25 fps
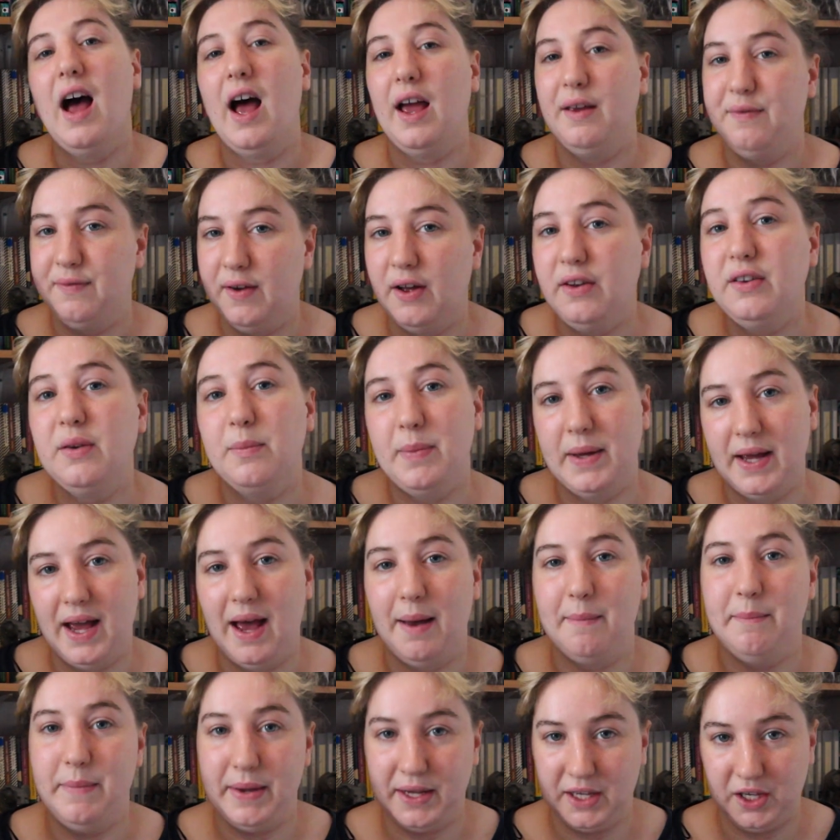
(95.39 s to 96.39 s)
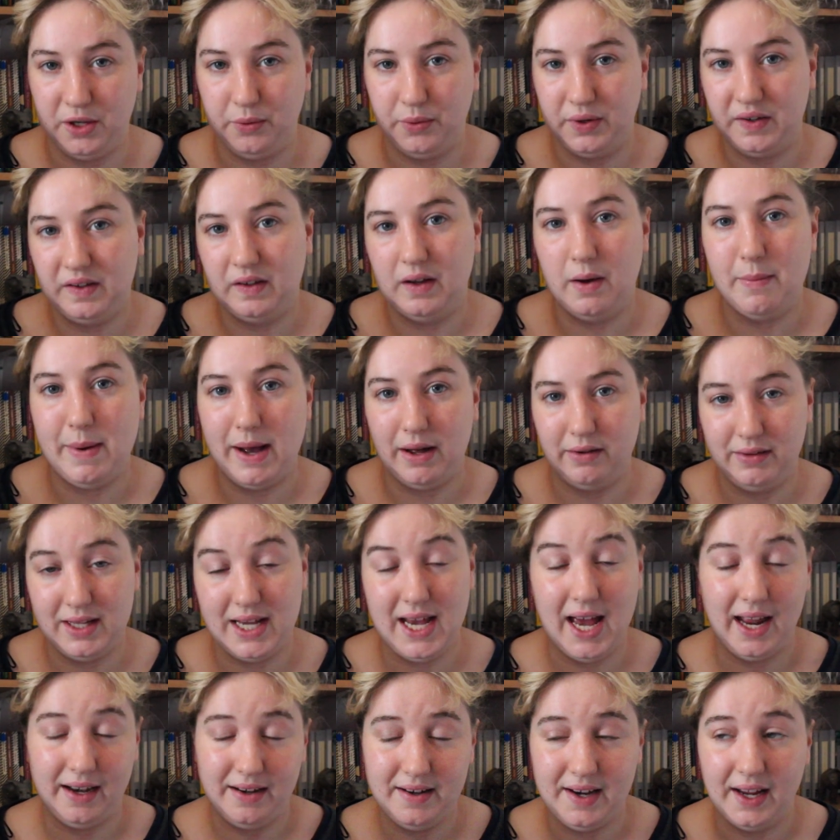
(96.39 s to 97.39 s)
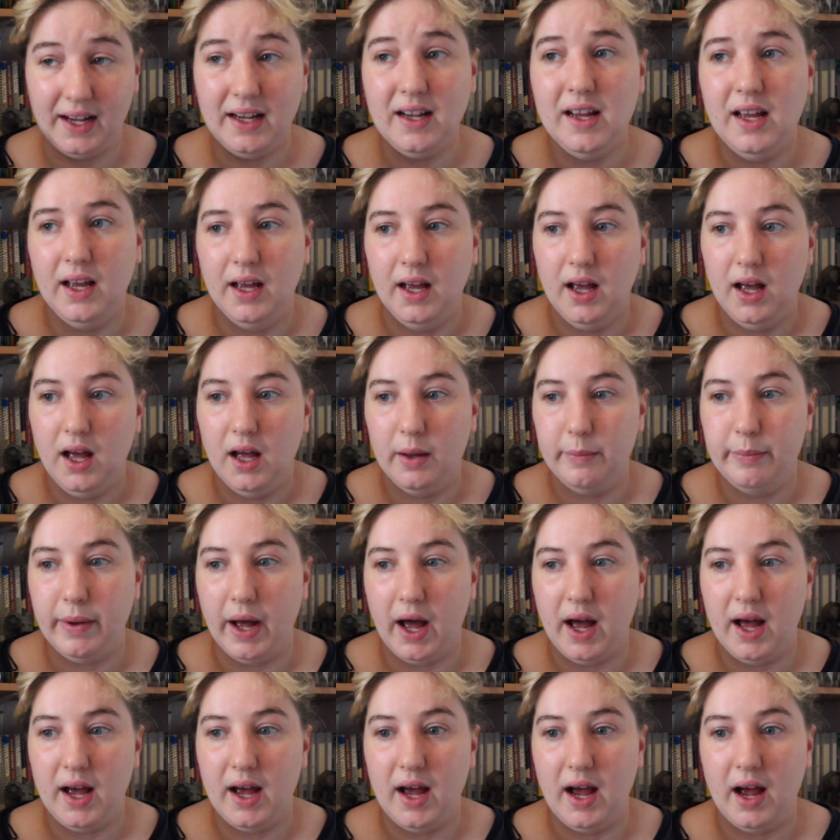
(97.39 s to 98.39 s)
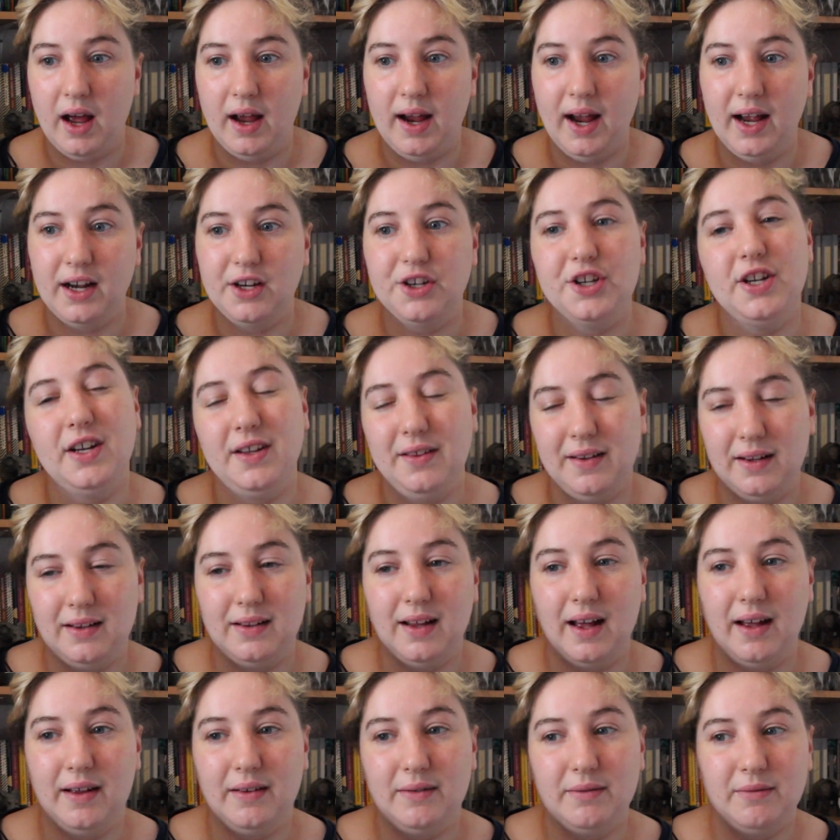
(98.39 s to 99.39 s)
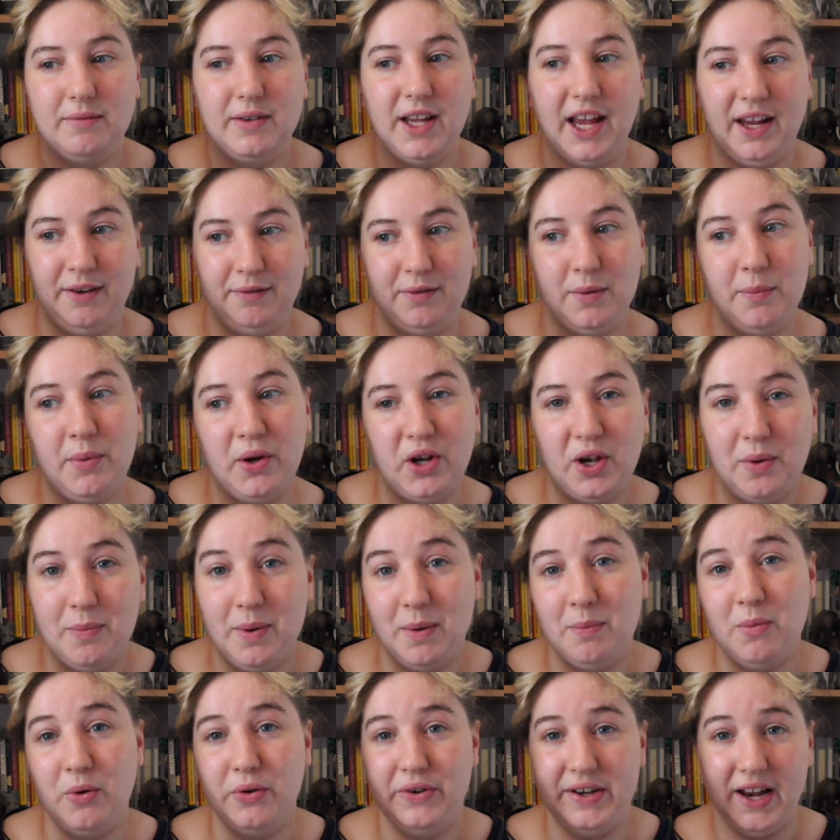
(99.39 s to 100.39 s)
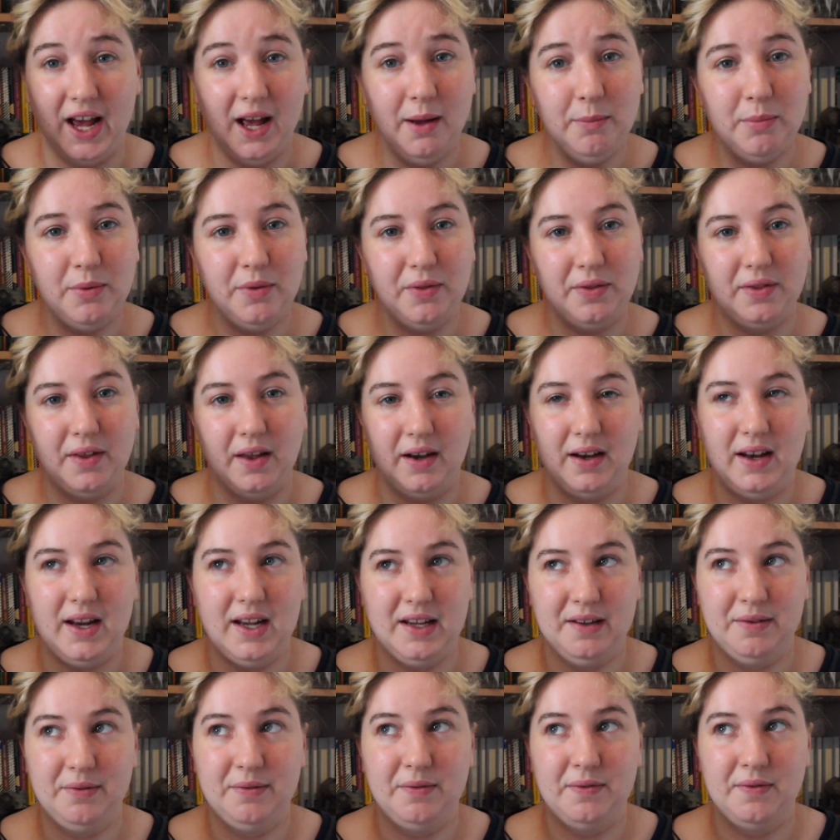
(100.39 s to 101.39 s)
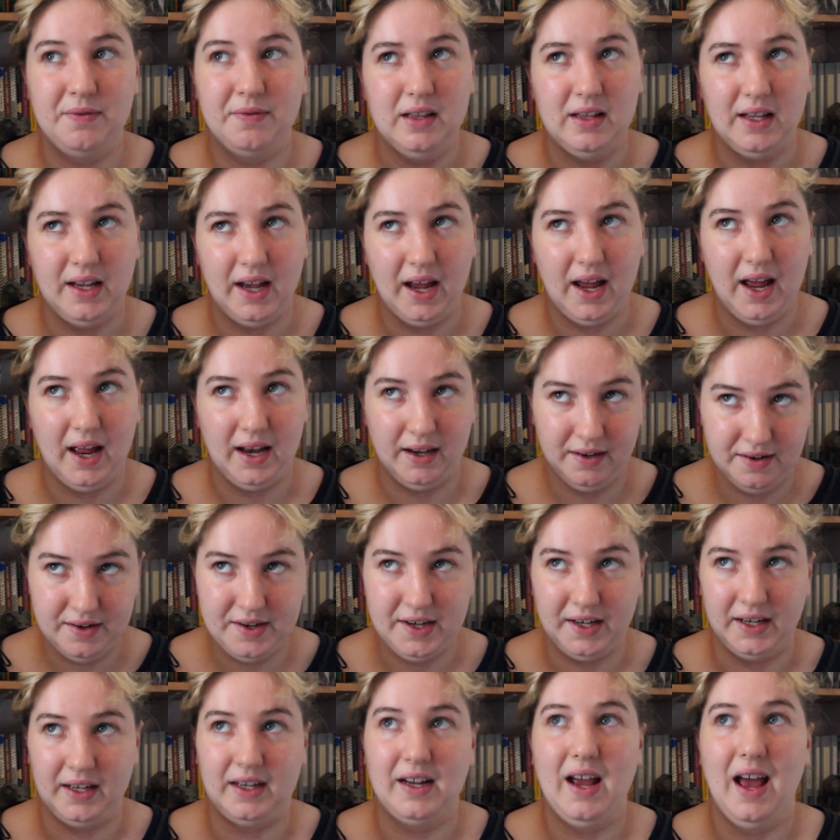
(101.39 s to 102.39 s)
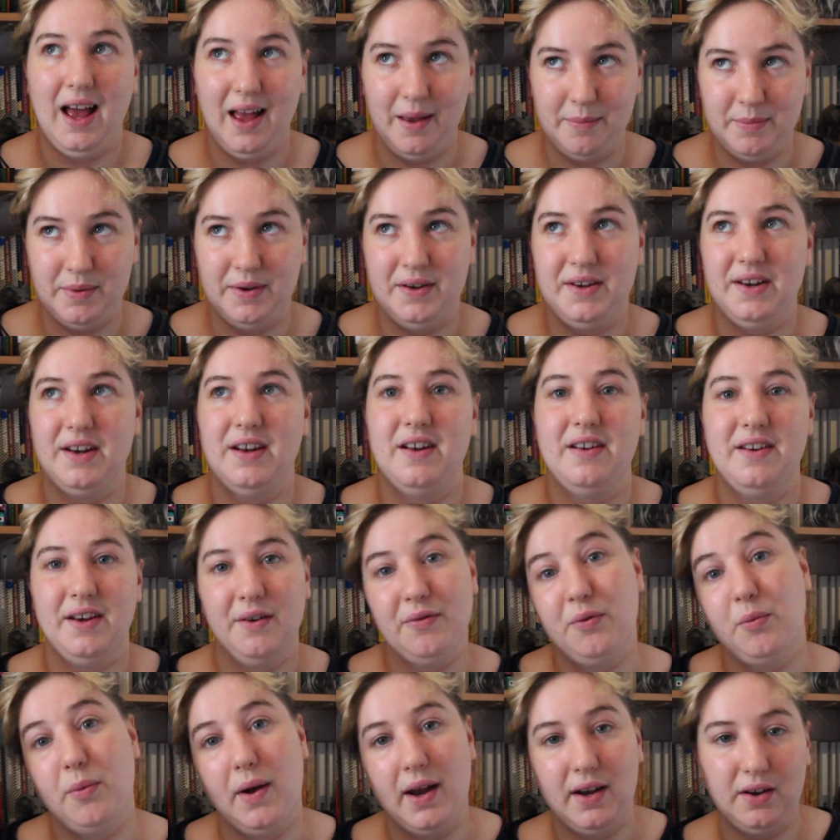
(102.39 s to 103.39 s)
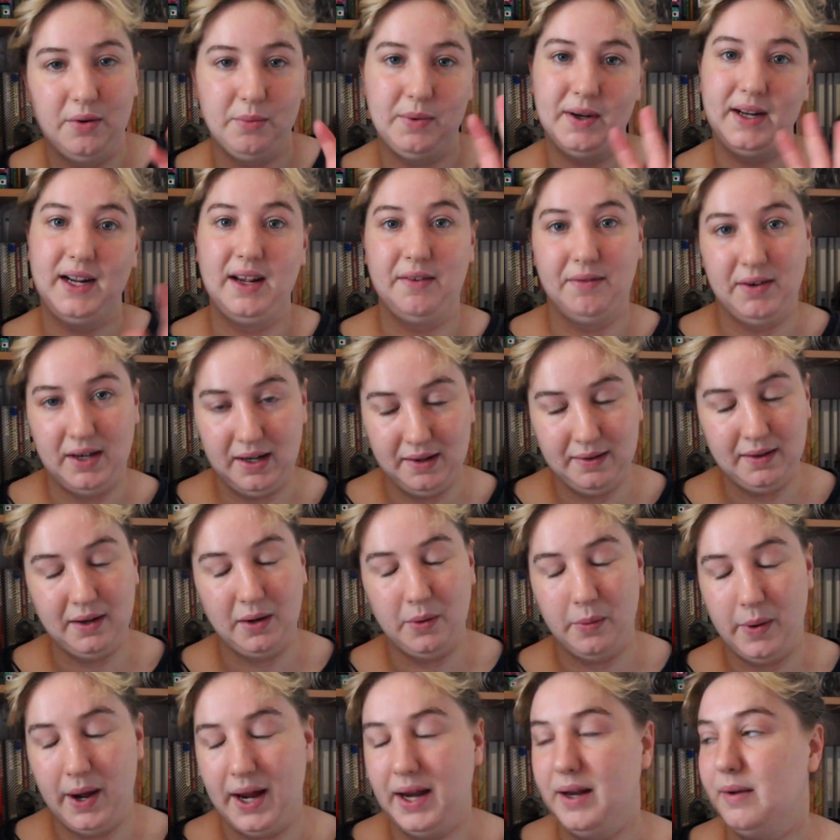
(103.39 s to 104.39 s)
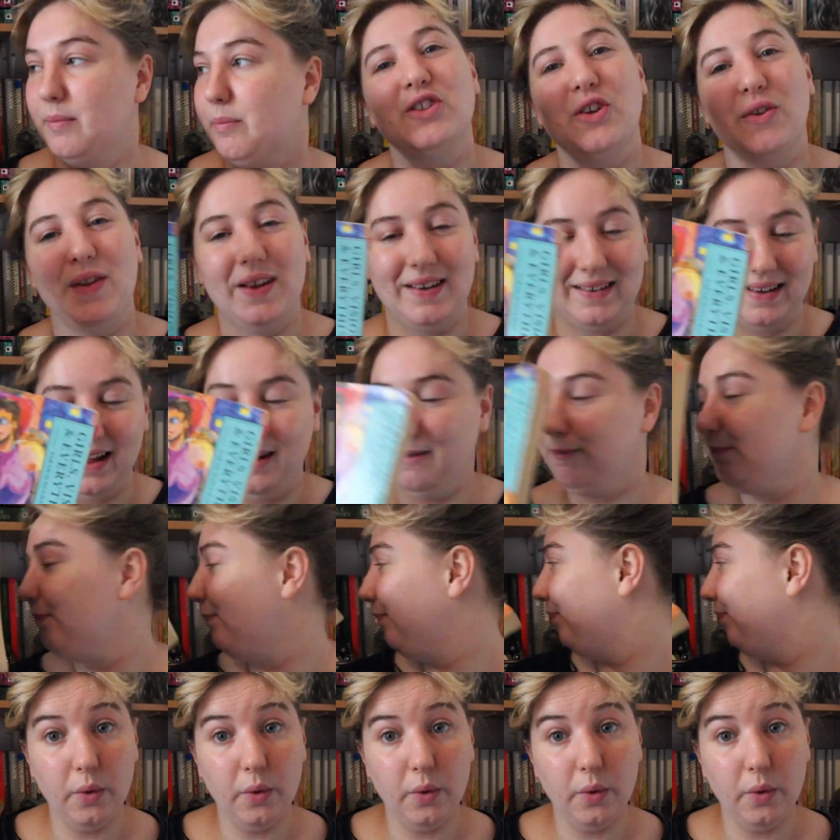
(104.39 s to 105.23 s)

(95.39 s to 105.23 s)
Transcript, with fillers: I felt a bit ambiguous about the ending, but I actually think that gave the book a bit more depth than if the ending happened in a different way. I don't want to give anything away. So there's that.